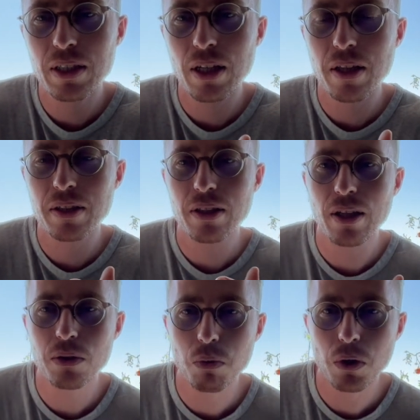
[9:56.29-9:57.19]
And I think that
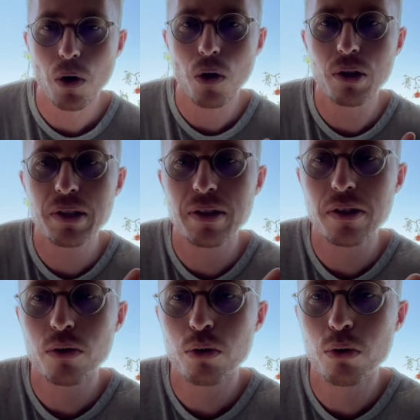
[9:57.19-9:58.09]
that's one of the hardest
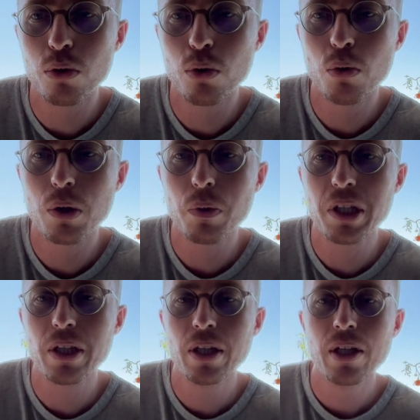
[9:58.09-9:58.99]
things to do when
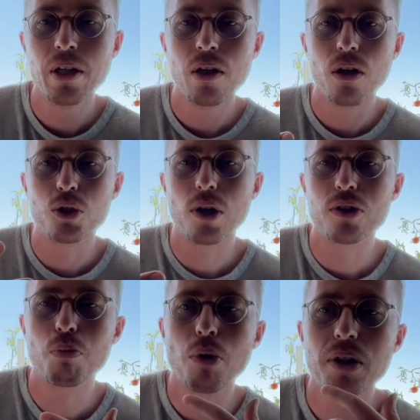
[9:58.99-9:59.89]
we are trying
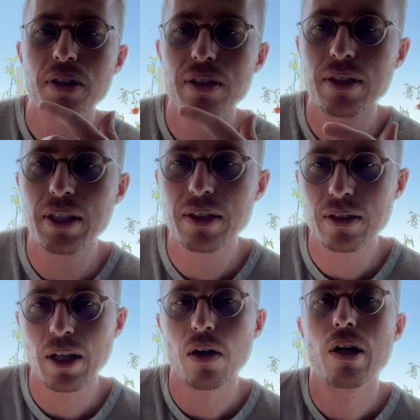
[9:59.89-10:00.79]
to process things, is
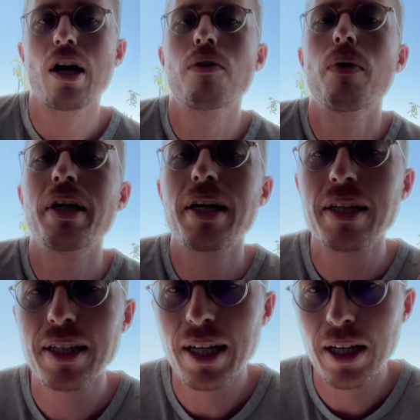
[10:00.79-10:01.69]
like, okay, how do I get
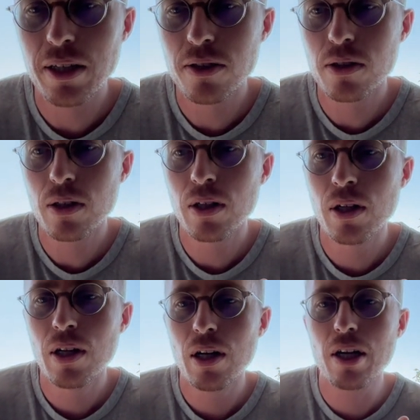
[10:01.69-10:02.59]
engaged?
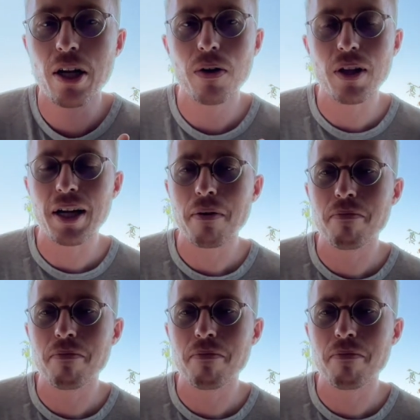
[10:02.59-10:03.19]
And here, like, I'm